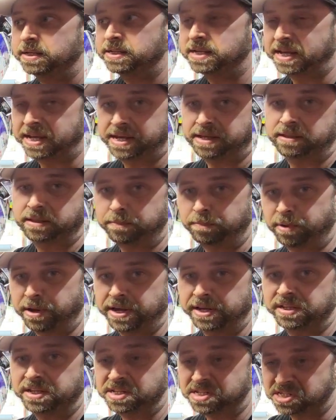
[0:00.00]
to get the
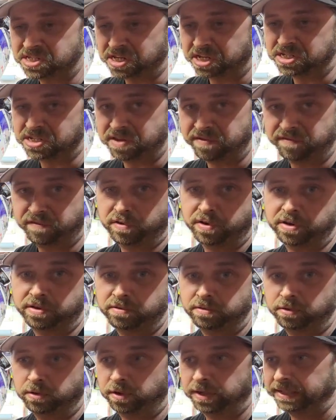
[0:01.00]
bike to 60 foot,
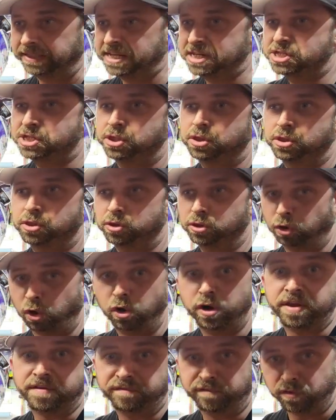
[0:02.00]
or at least
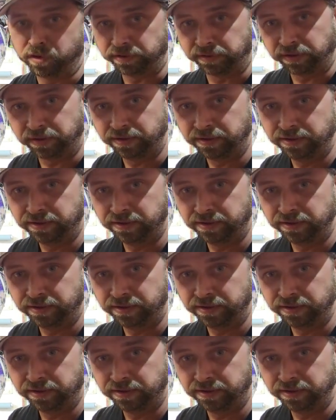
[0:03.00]
30 foot.